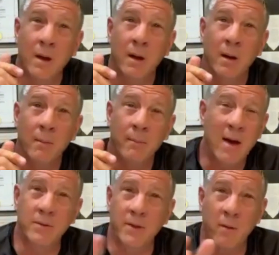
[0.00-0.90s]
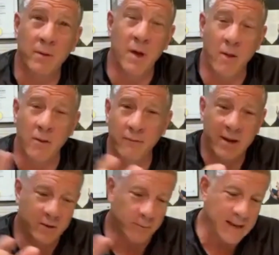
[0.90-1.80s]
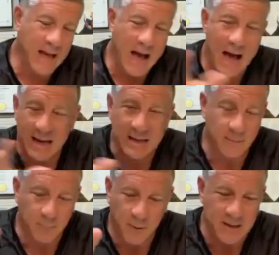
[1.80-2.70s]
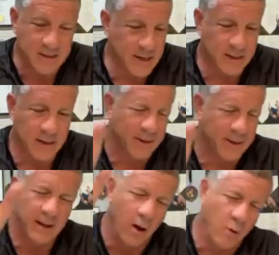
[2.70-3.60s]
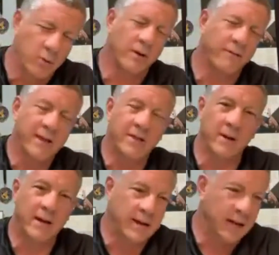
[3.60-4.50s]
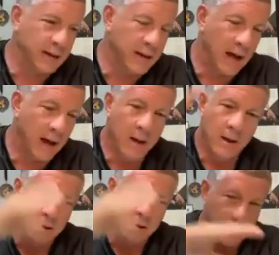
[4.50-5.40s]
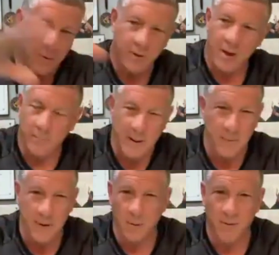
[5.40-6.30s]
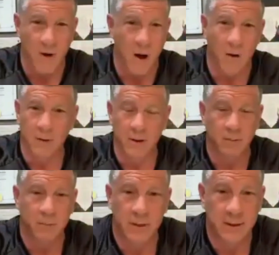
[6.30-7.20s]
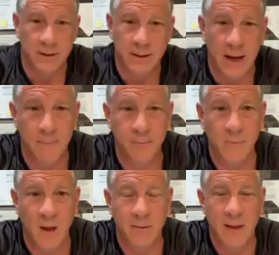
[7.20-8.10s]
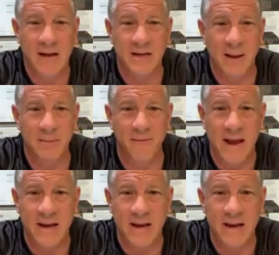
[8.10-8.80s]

met with all the V3 guys, the president, the owner of V3, and a couple of the other people that were involved, and they actually came to Vegas.